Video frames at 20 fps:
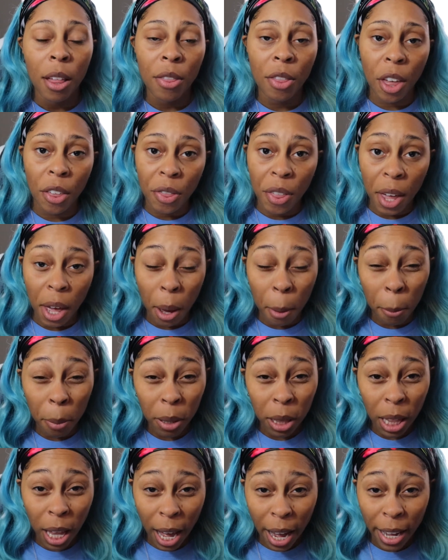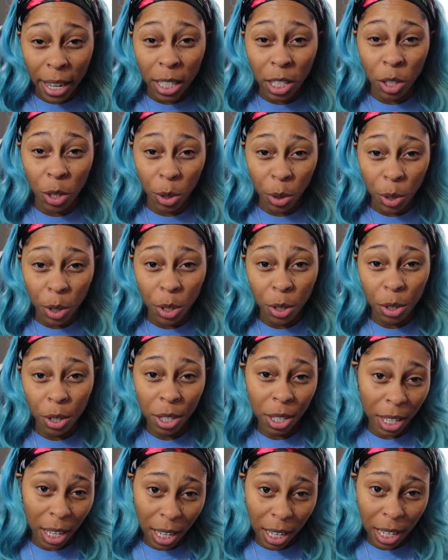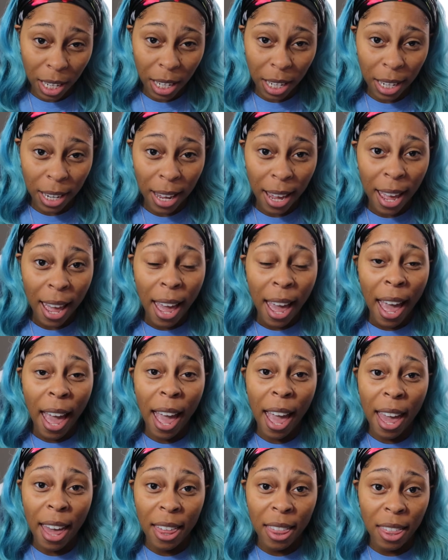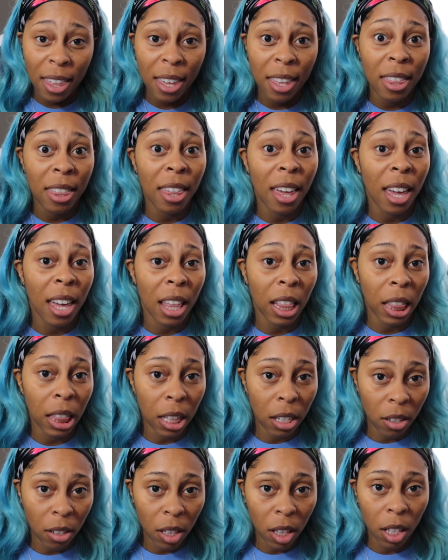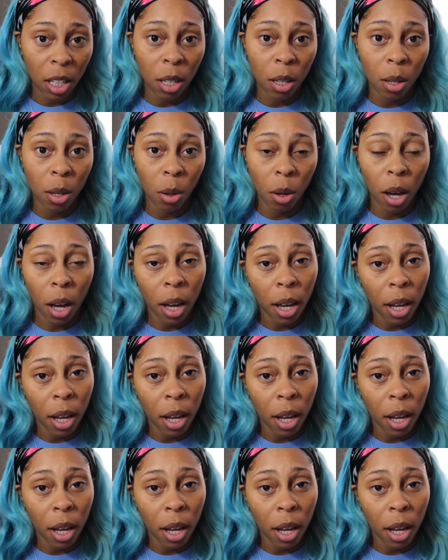that they apply to your skin, and then they literally